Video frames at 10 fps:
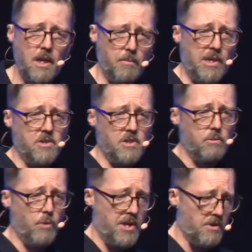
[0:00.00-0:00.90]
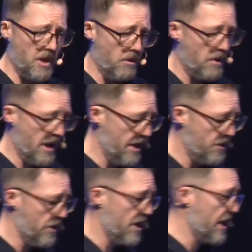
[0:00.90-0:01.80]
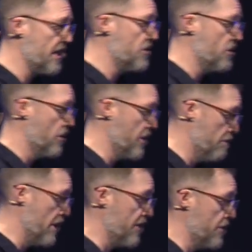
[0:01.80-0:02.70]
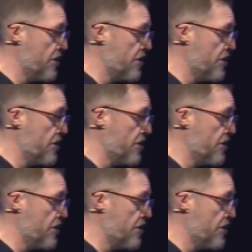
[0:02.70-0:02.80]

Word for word: That means that when you go into a Nike store and you buy your